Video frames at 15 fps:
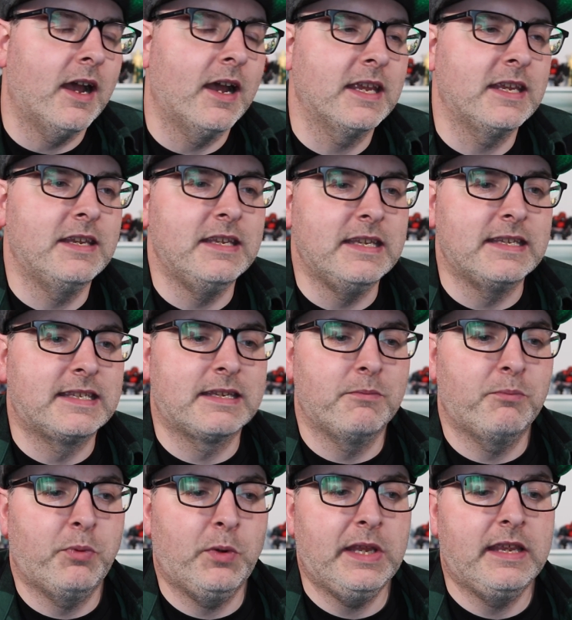I
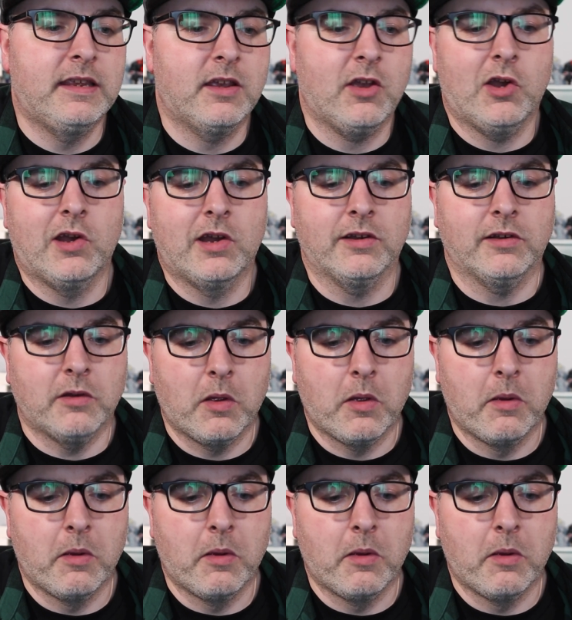simply can't